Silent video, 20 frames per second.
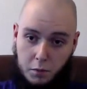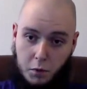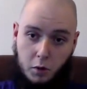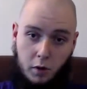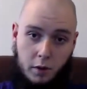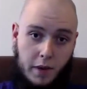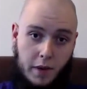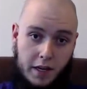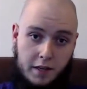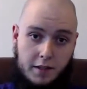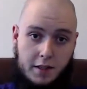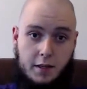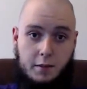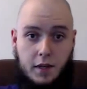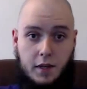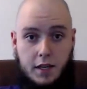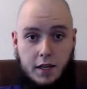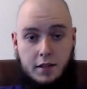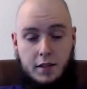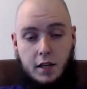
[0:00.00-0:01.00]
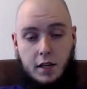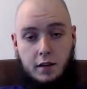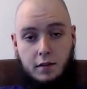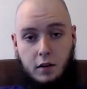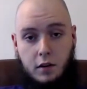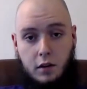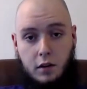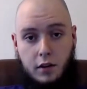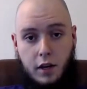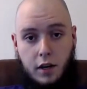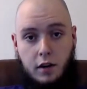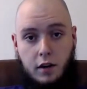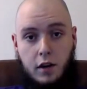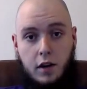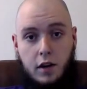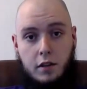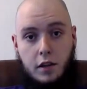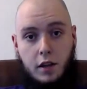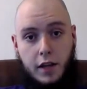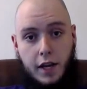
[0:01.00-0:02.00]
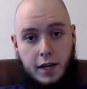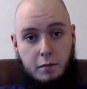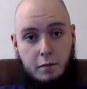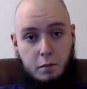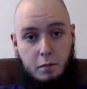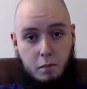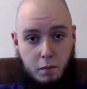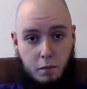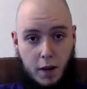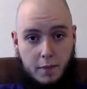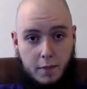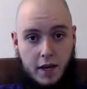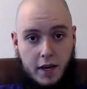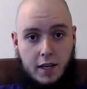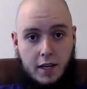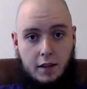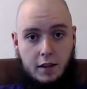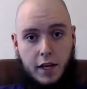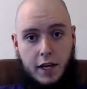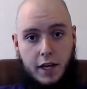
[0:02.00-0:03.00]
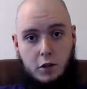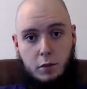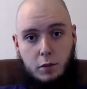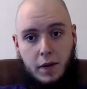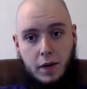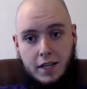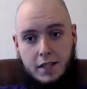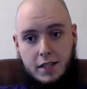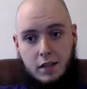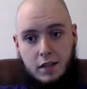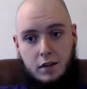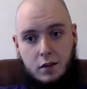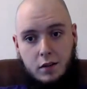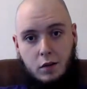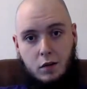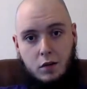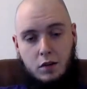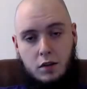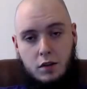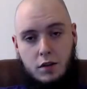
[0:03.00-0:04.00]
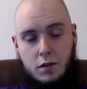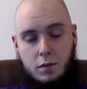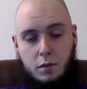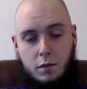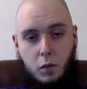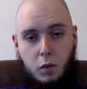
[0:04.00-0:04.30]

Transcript: Going back to something I said even earlier, by making the lactobacillus cultures.